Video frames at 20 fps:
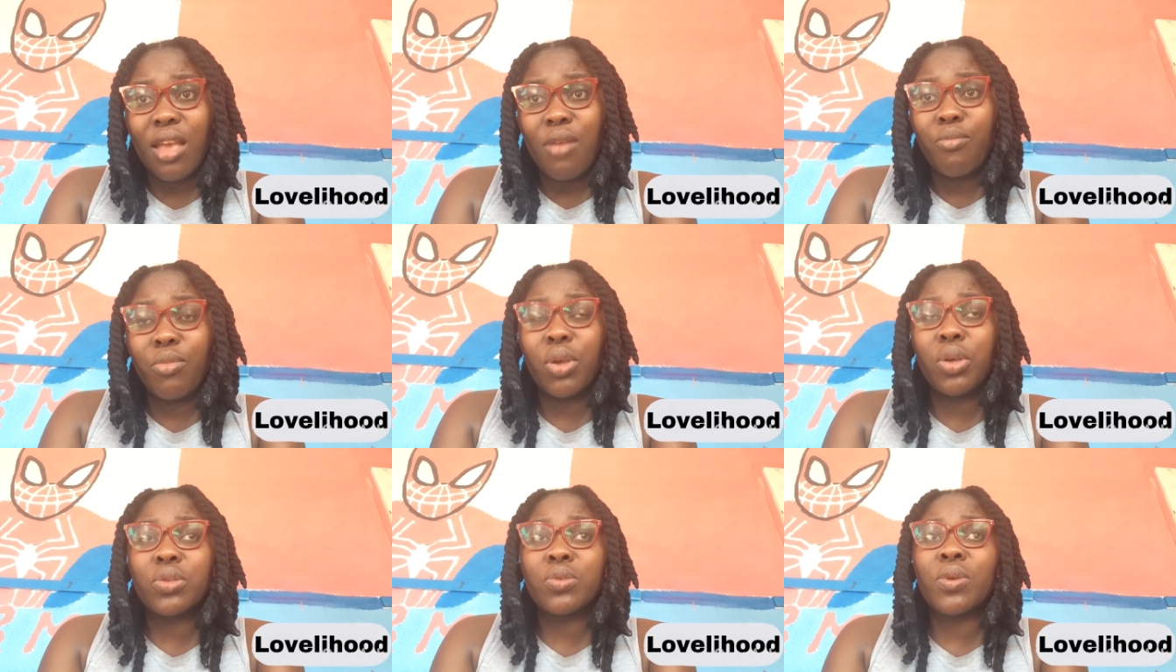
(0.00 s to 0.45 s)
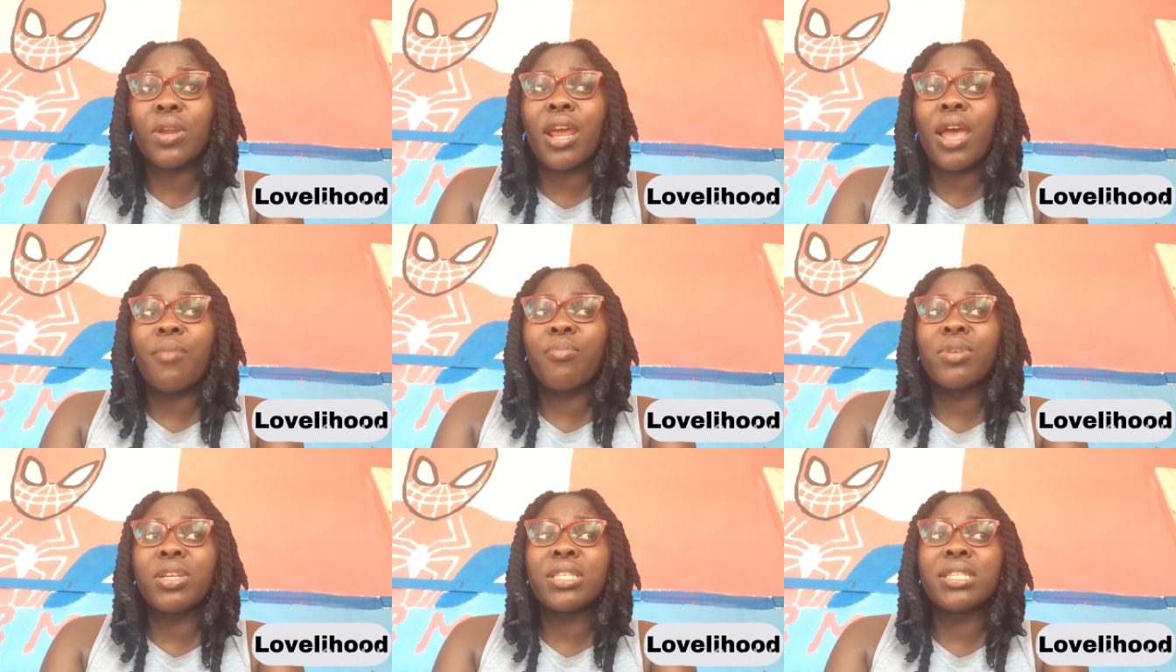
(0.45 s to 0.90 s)
Because what
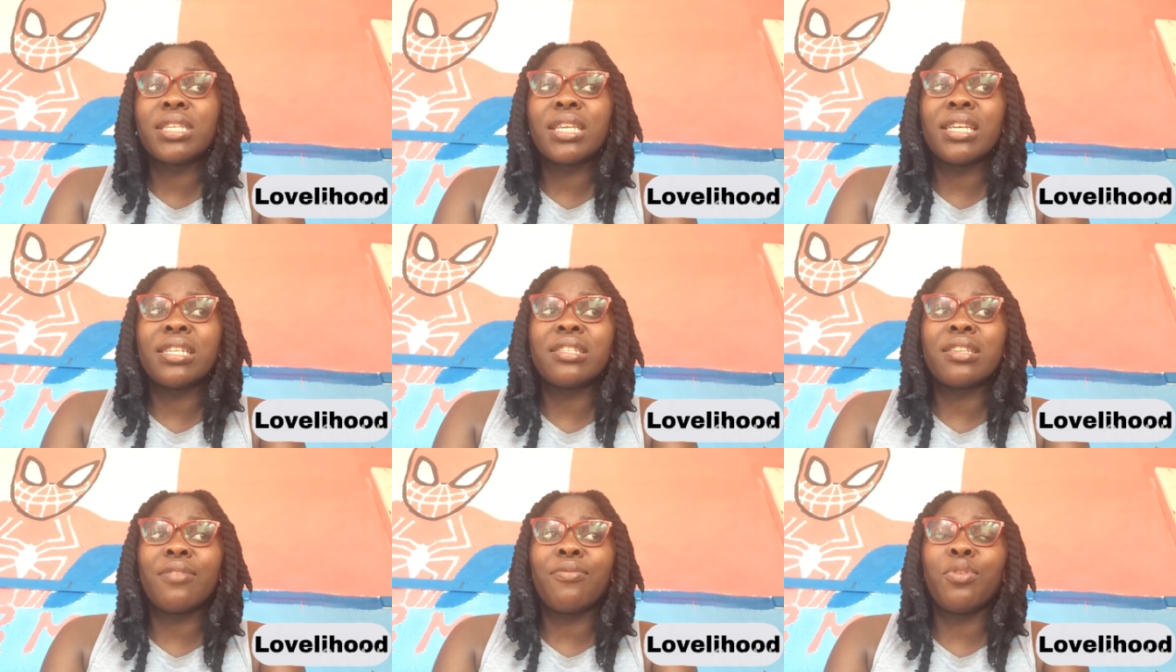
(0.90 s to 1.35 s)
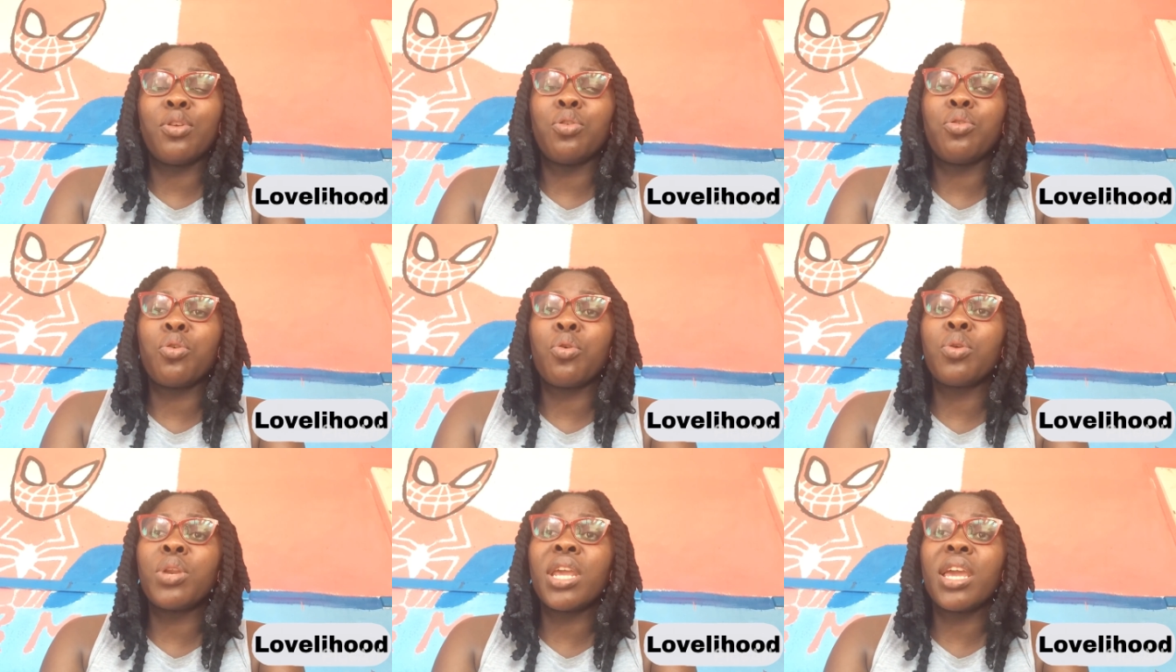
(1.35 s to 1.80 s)
happens is if you
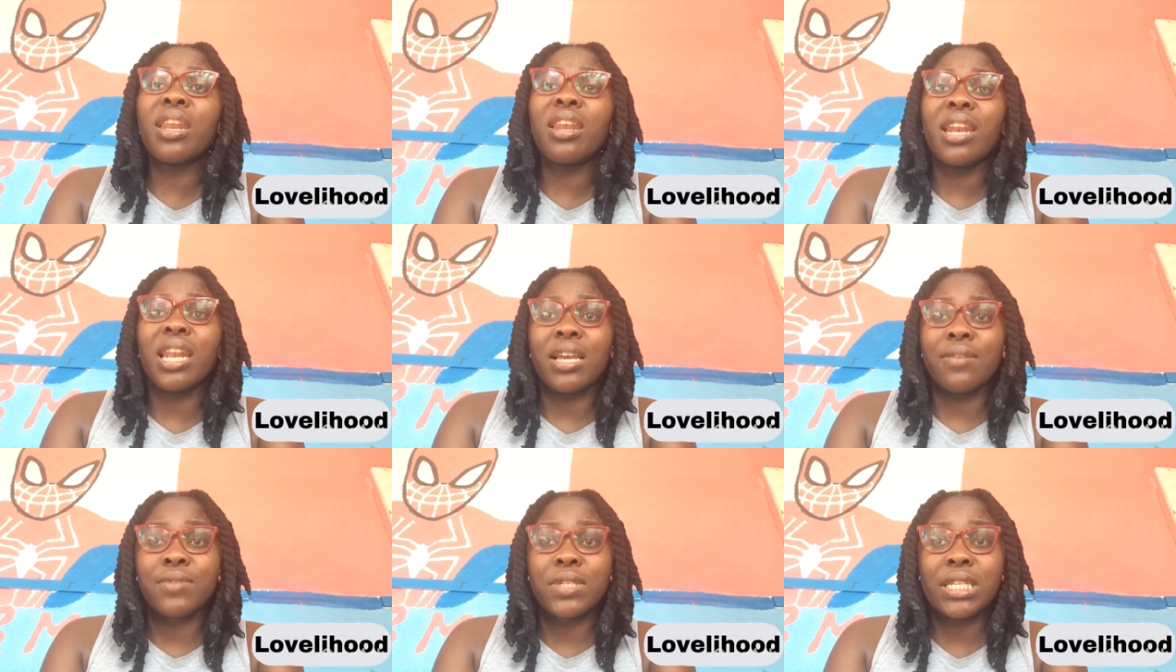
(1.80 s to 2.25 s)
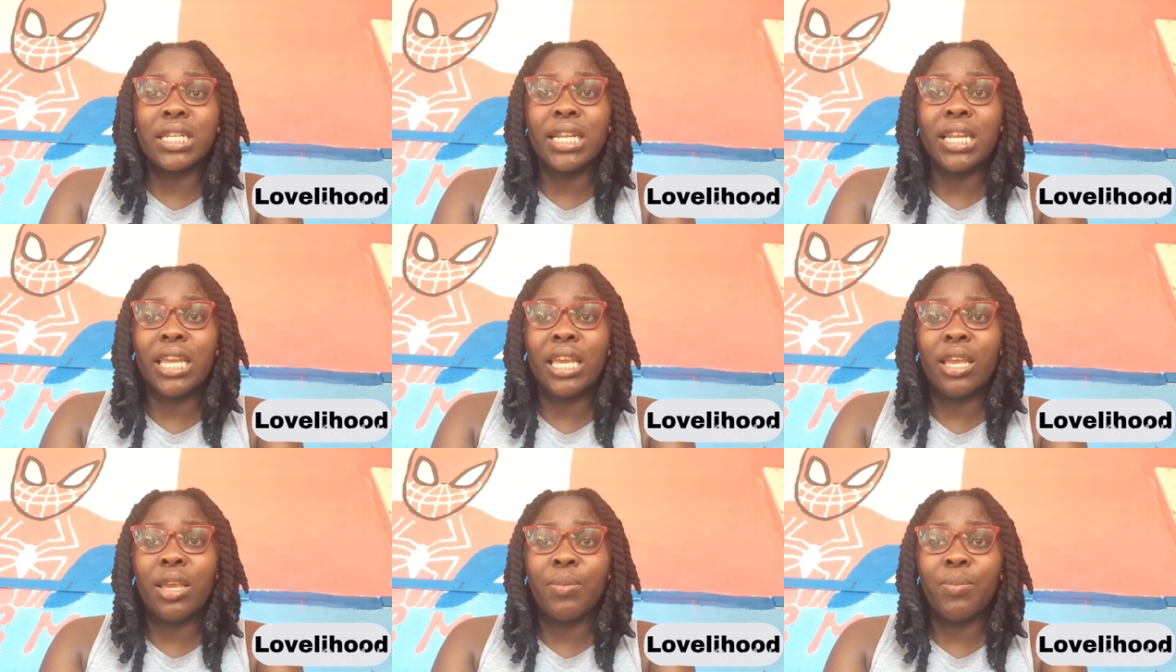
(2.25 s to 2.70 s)
don't get enough
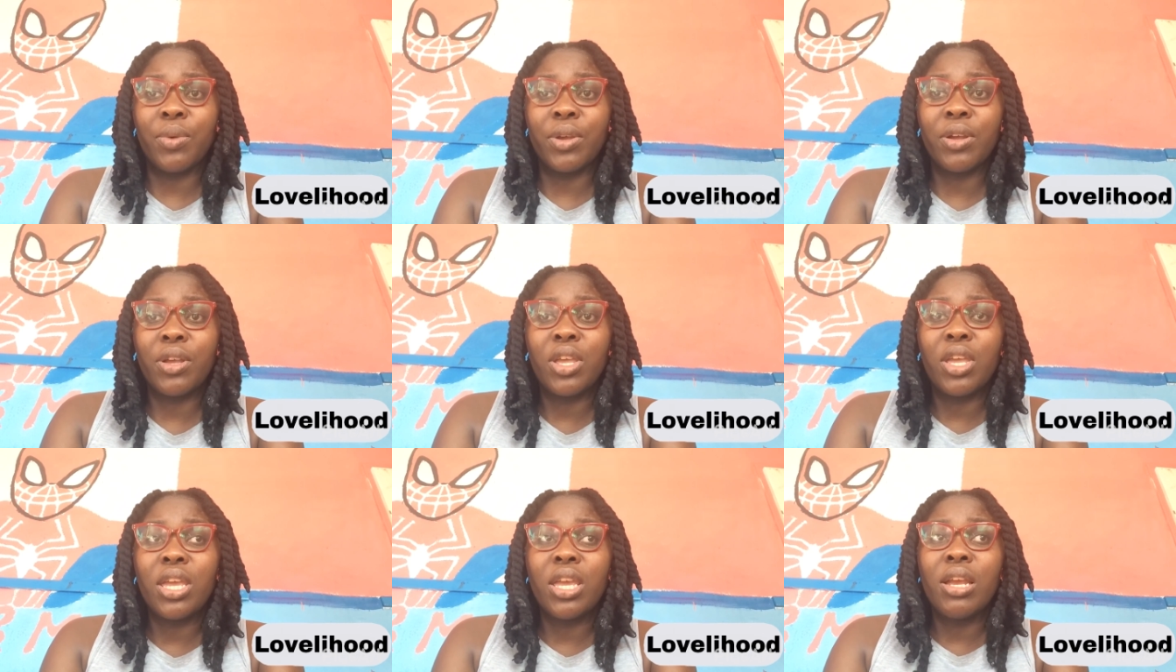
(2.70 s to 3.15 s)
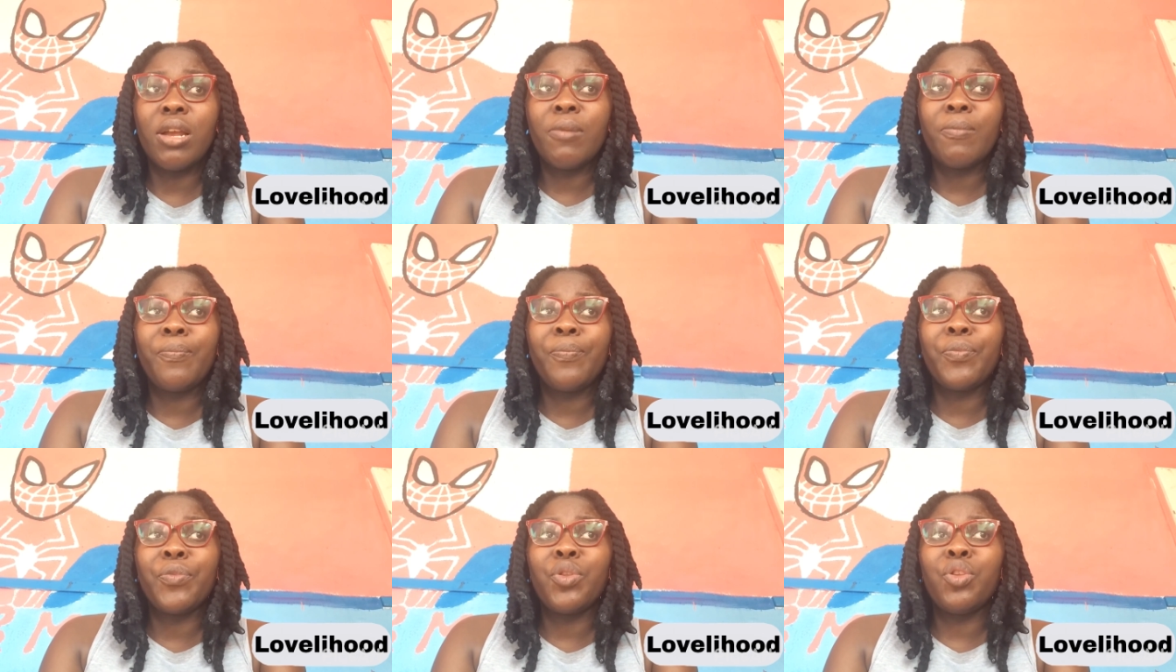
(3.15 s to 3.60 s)
sleep,
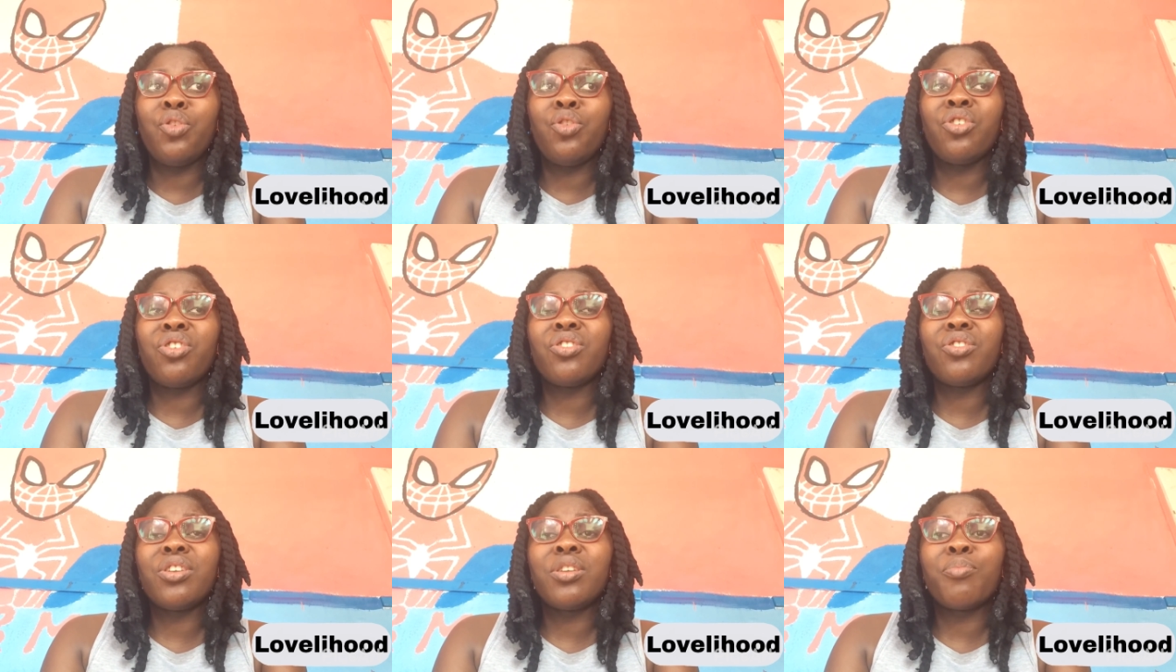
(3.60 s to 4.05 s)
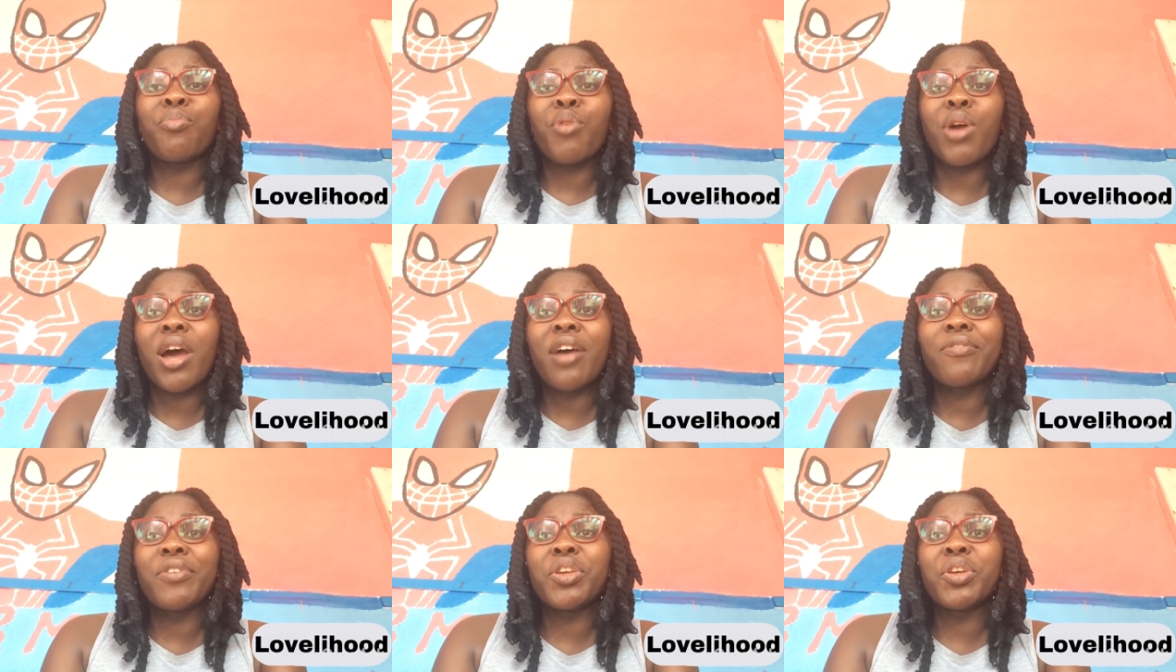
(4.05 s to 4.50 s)
you're
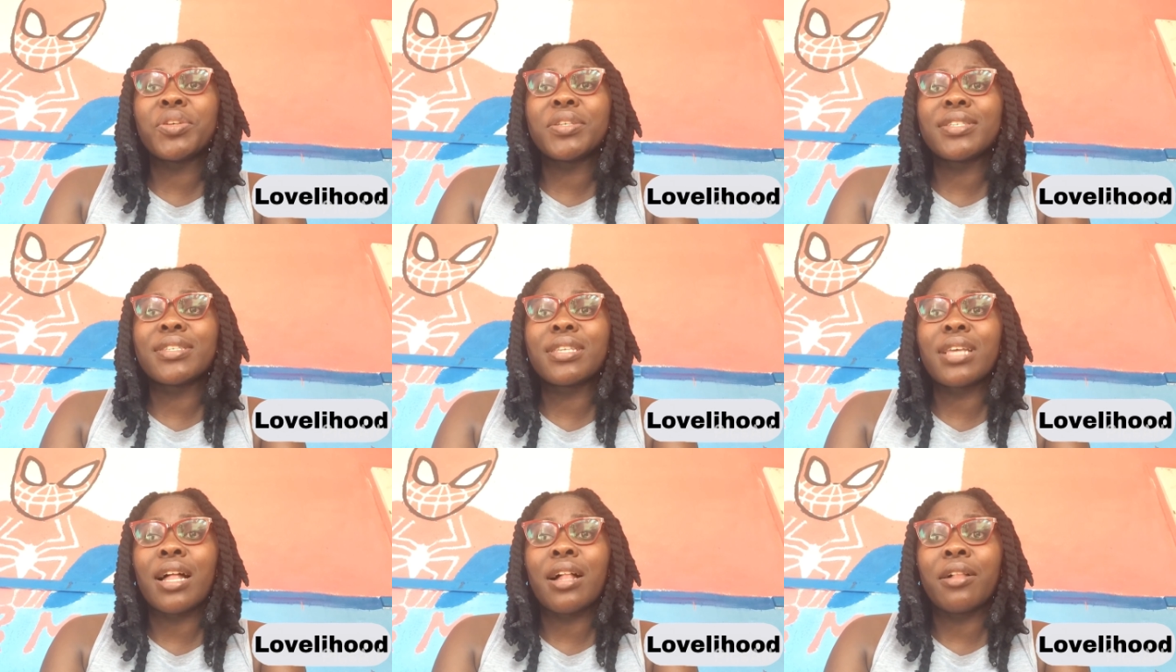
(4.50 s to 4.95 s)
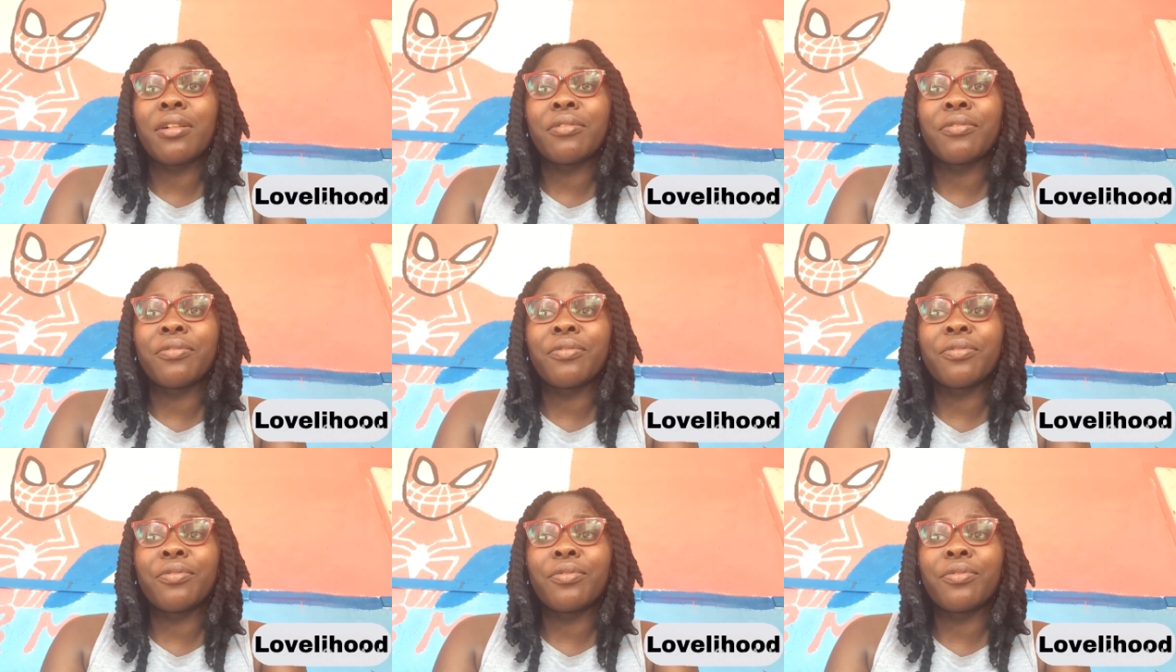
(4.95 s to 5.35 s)
depriving yourself